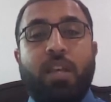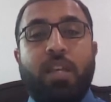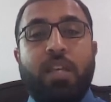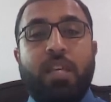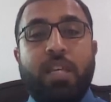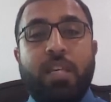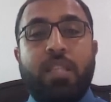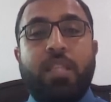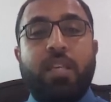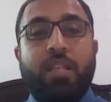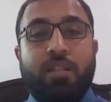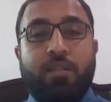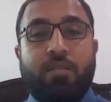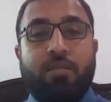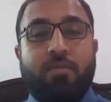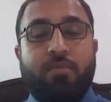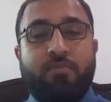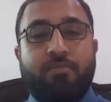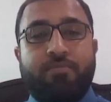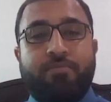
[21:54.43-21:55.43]
key
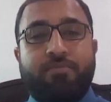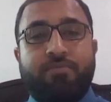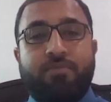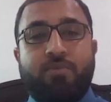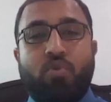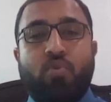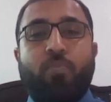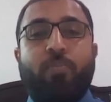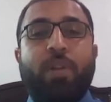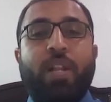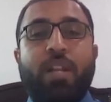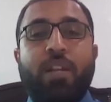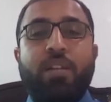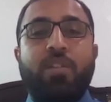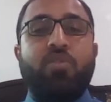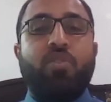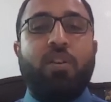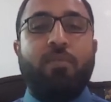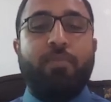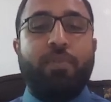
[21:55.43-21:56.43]
things. So planner
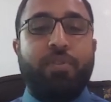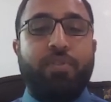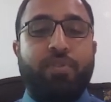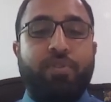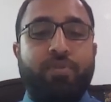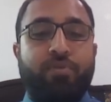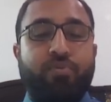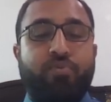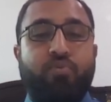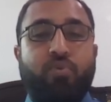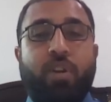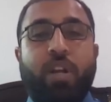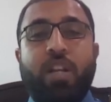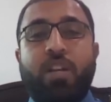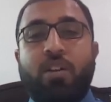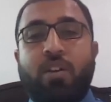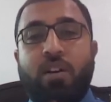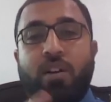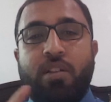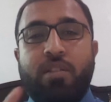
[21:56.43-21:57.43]
job is to
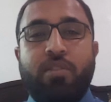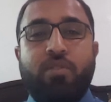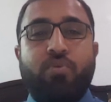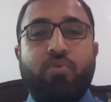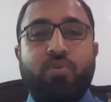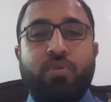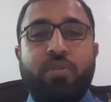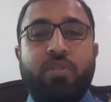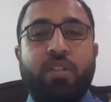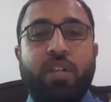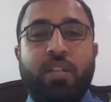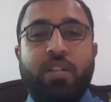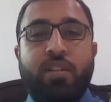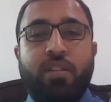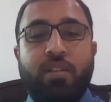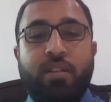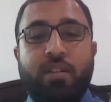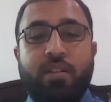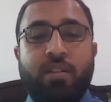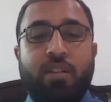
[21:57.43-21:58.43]
get all those
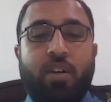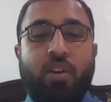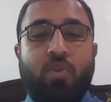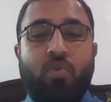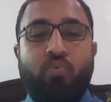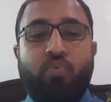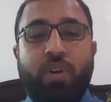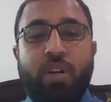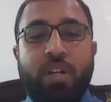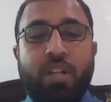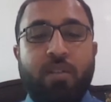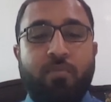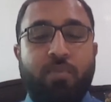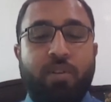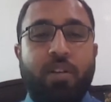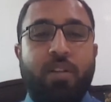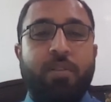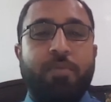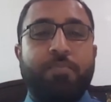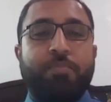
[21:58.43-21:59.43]
engineers around one
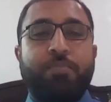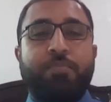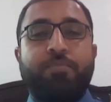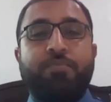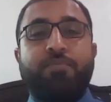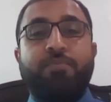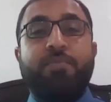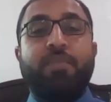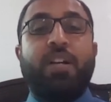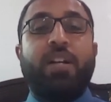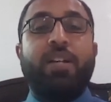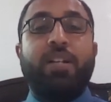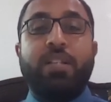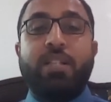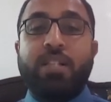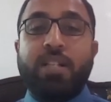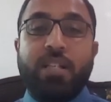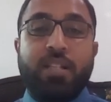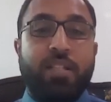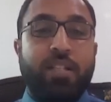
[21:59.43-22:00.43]
table,
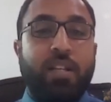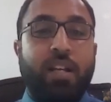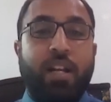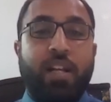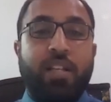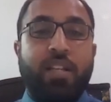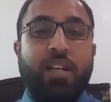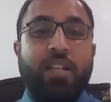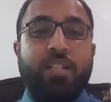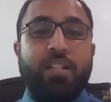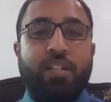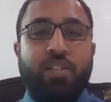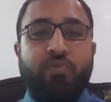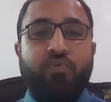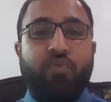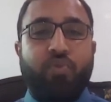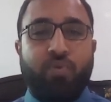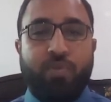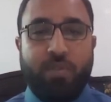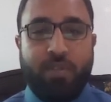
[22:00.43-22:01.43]
discuss the ideas and the
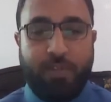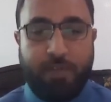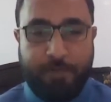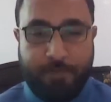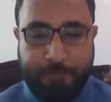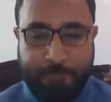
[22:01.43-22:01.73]
views.